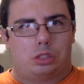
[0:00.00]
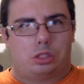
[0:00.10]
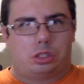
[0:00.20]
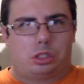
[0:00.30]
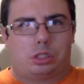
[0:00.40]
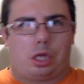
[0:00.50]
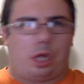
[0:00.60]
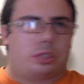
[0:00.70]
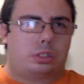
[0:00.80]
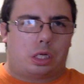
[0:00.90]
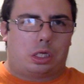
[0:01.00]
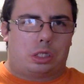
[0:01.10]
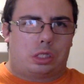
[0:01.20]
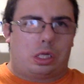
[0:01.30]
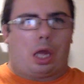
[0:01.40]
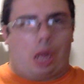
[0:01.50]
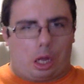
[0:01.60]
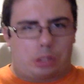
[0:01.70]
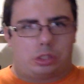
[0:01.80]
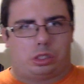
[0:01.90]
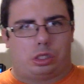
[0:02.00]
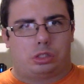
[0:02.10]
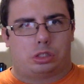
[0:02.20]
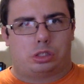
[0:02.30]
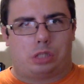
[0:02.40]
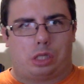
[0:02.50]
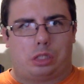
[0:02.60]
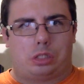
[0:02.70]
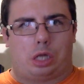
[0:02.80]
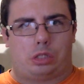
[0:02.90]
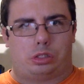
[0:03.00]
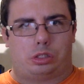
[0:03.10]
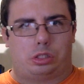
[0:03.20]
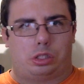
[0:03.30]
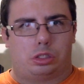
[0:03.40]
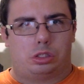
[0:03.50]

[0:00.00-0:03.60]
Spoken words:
to do everything the opposite of what Steve Jobs would do.